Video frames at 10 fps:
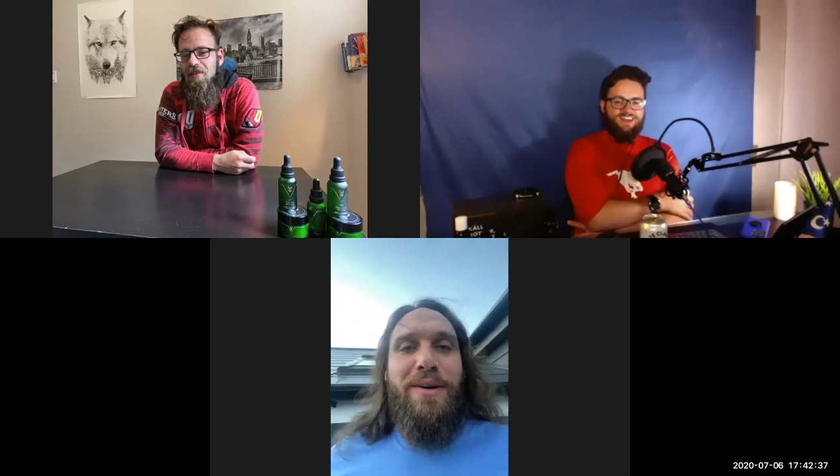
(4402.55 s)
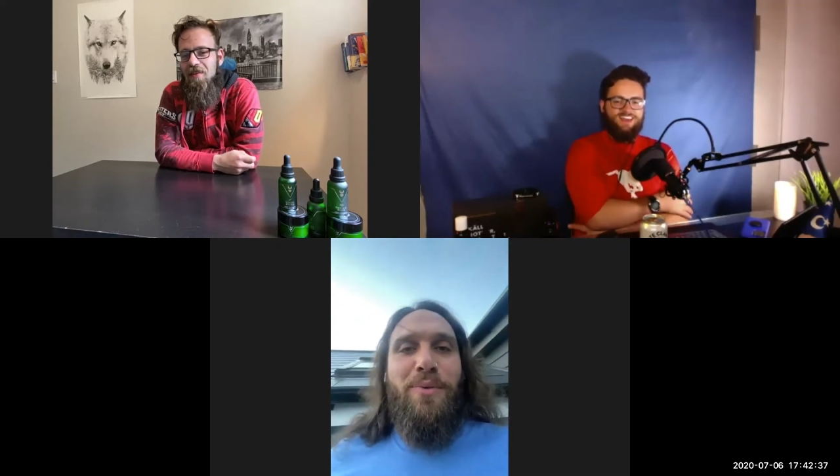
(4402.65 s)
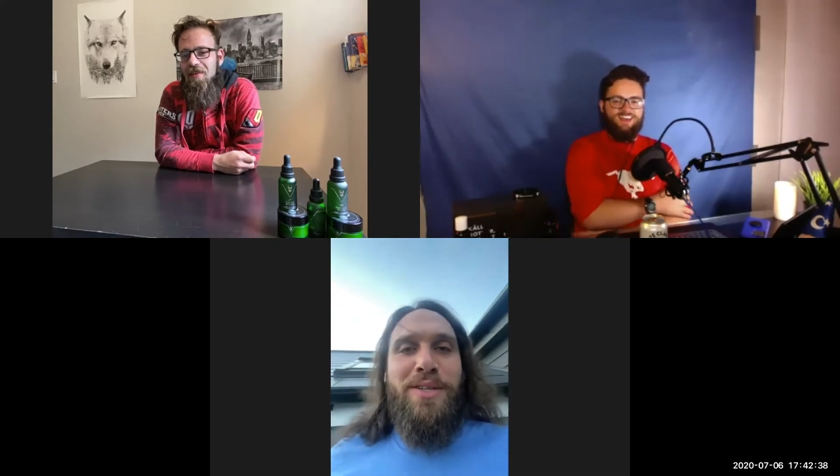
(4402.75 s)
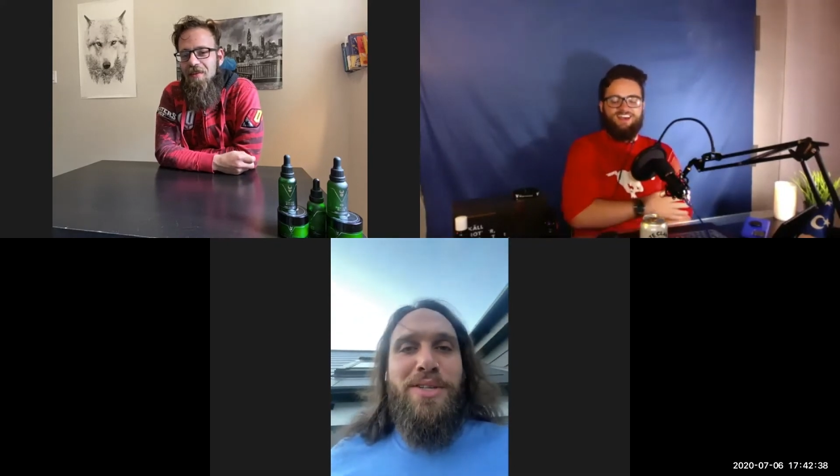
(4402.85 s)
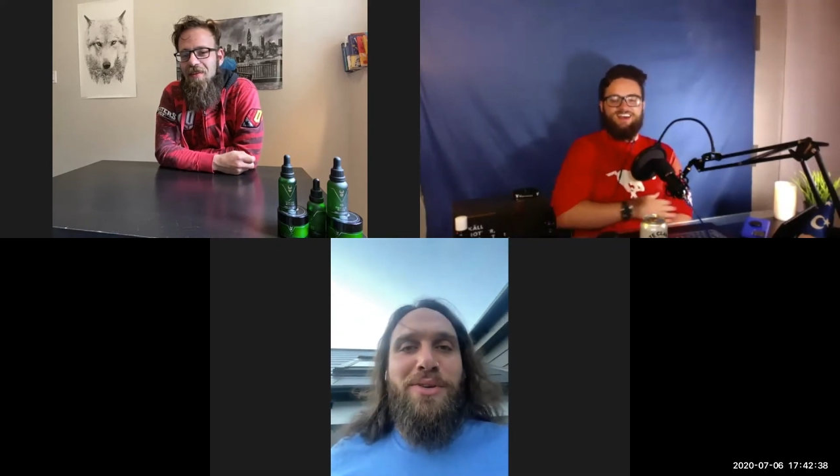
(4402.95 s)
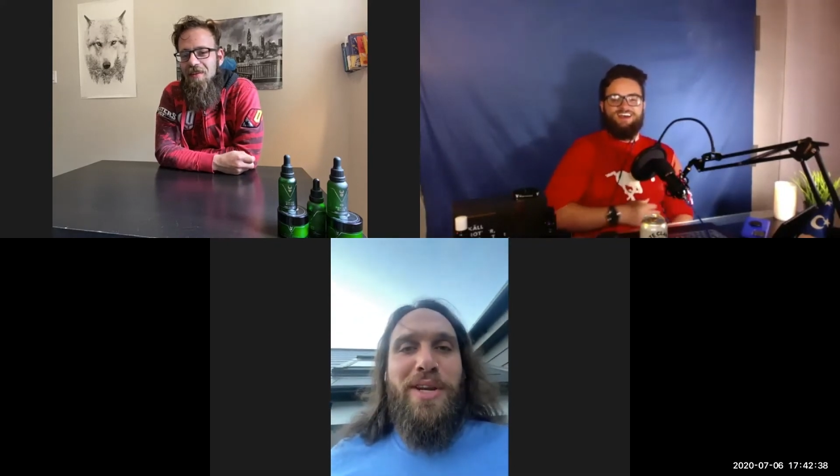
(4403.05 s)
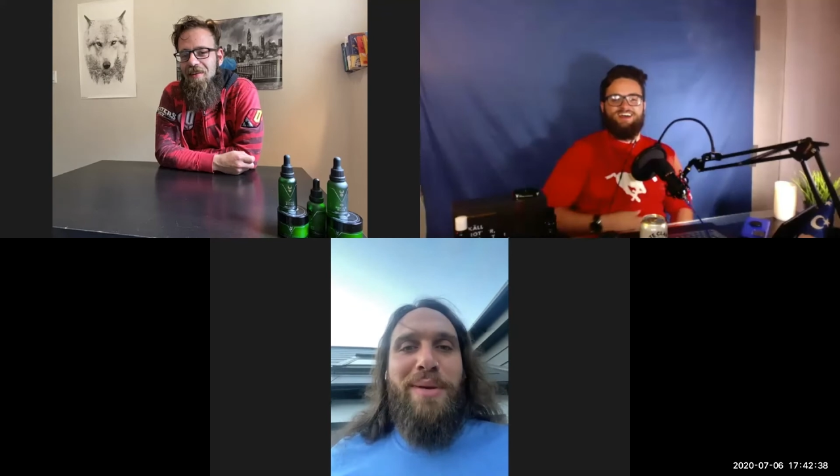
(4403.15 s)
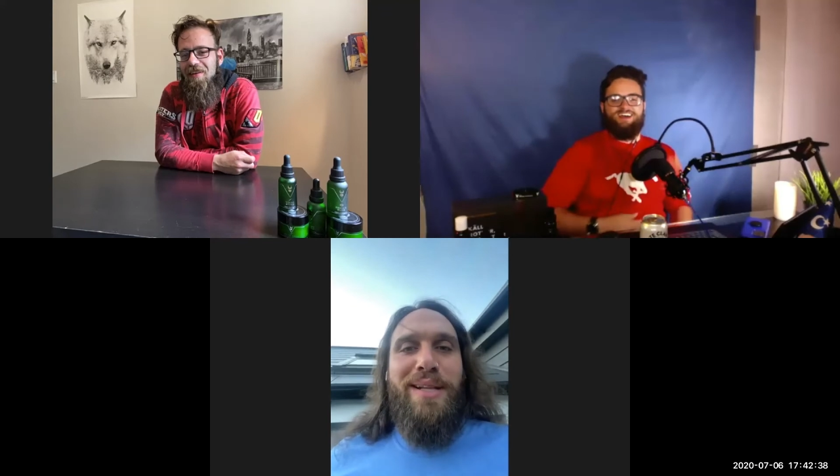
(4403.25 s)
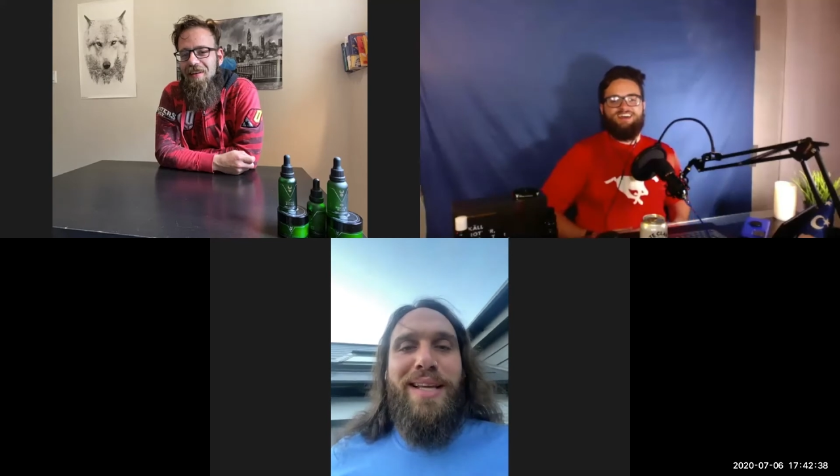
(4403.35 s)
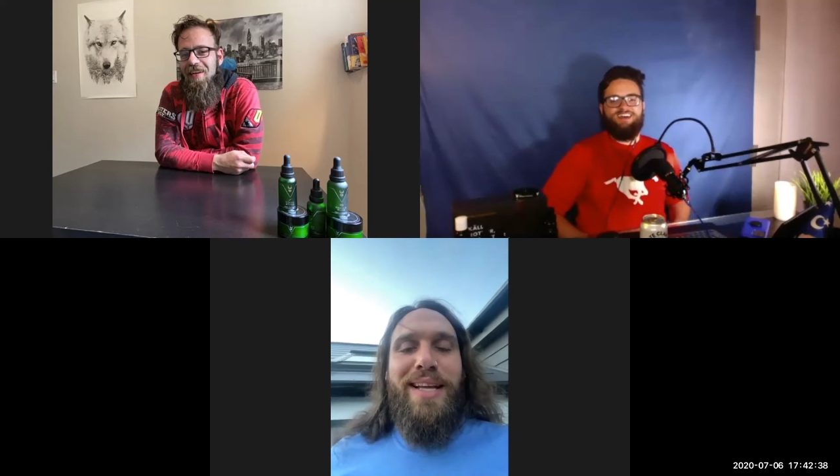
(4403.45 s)
one-story
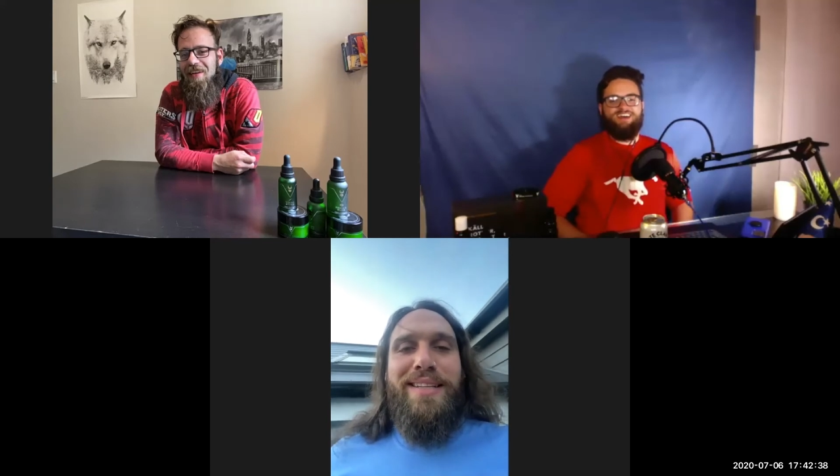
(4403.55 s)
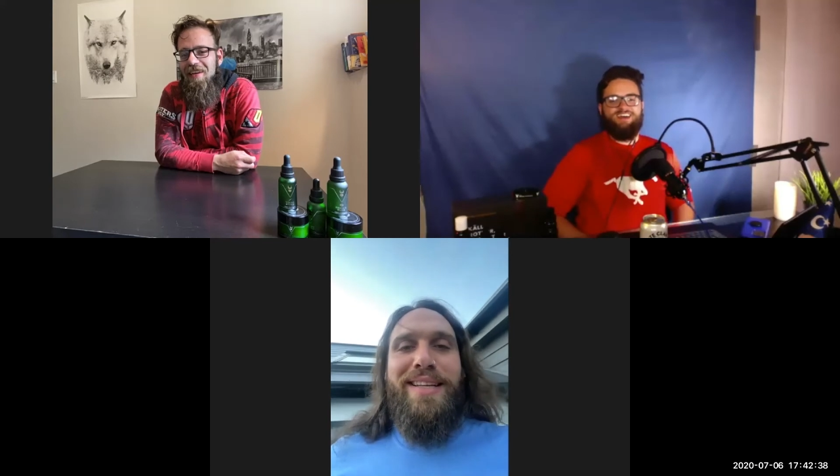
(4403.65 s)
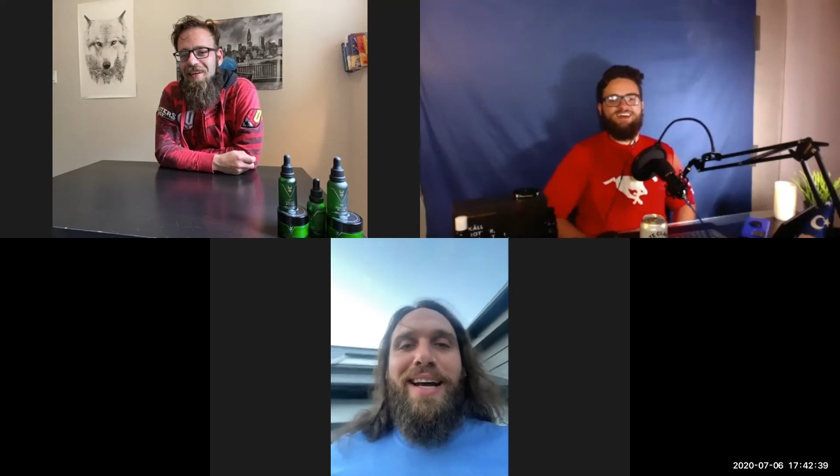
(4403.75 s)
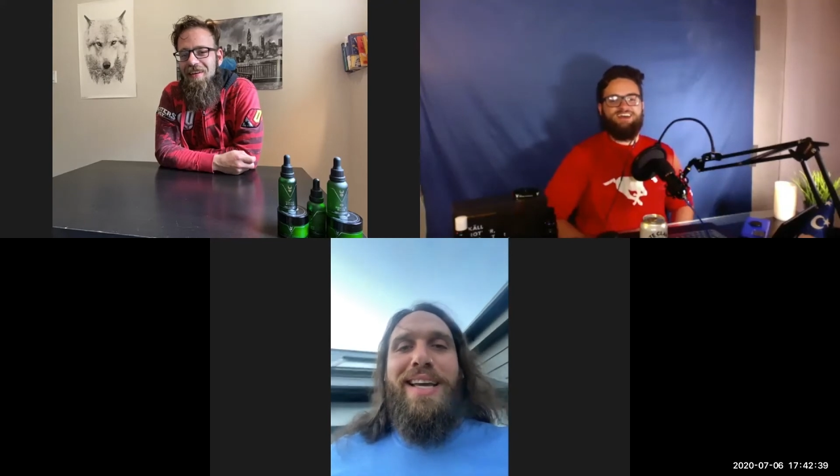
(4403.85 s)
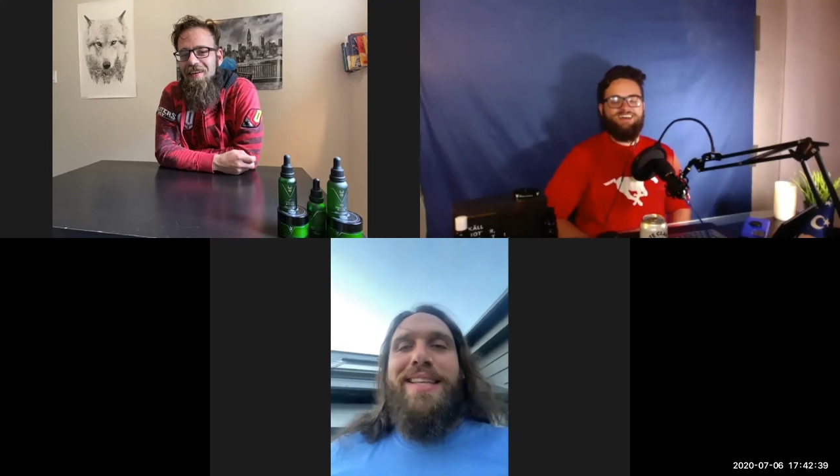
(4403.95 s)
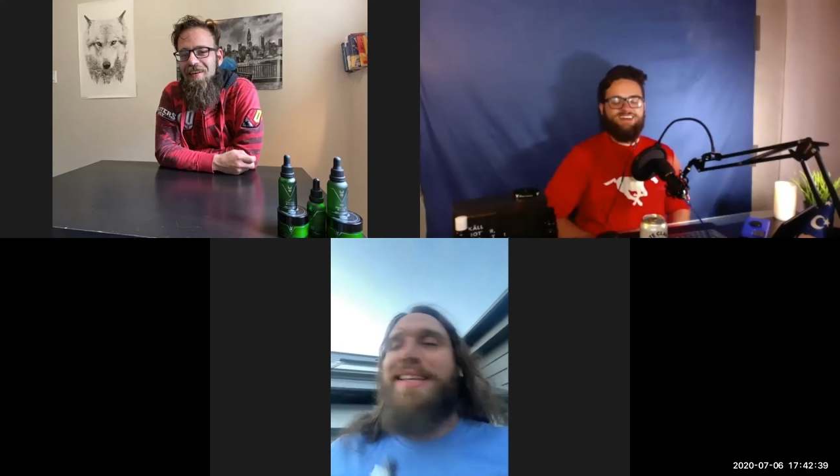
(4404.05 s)
building and died.